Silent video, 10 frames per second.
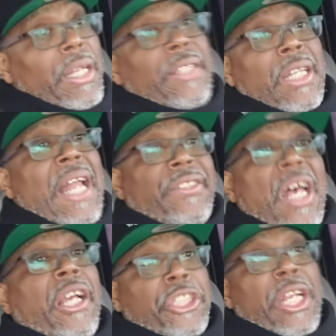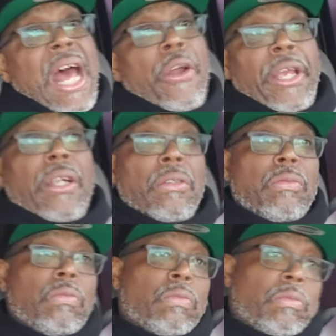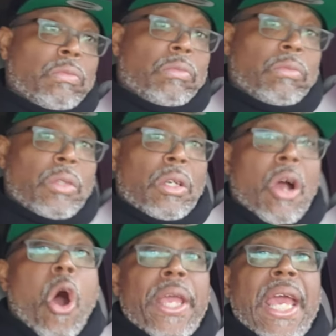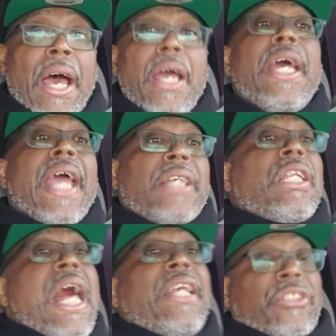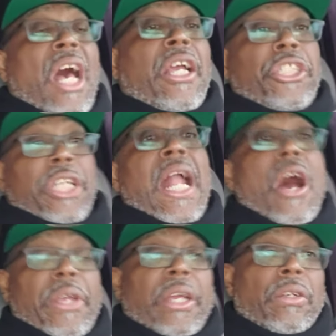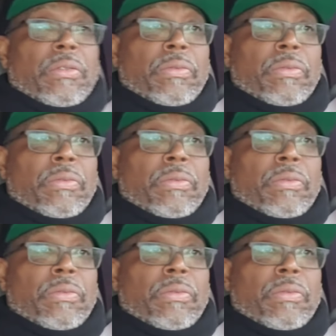There's a lot of sucker shit out here. Oh yeah, there's a lot of sucker shit out here.